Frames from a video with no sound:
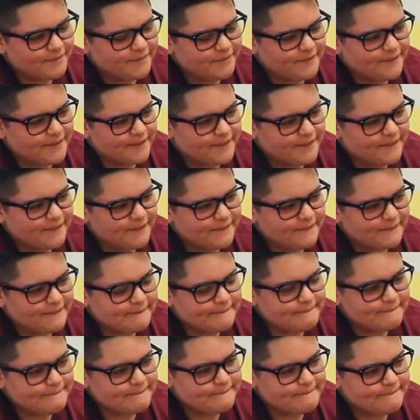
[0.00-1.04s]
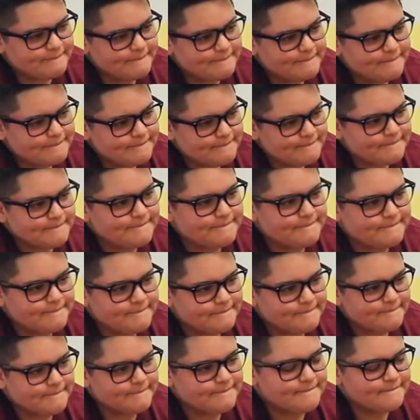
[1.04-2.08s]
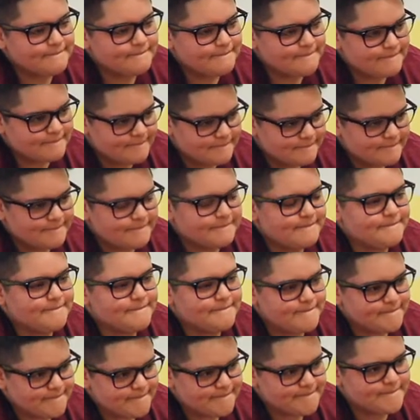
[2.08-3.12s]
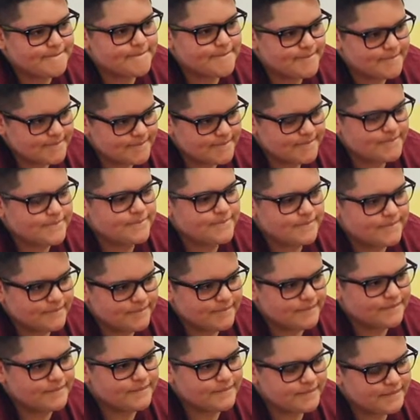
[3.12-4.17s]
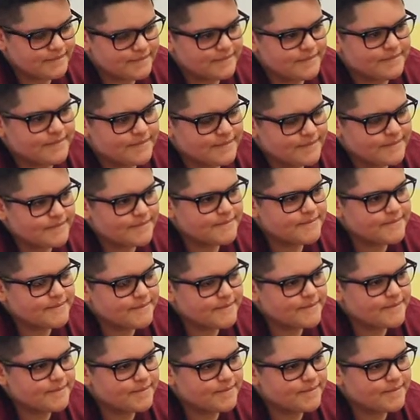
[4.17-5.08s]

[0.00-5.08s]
(silent)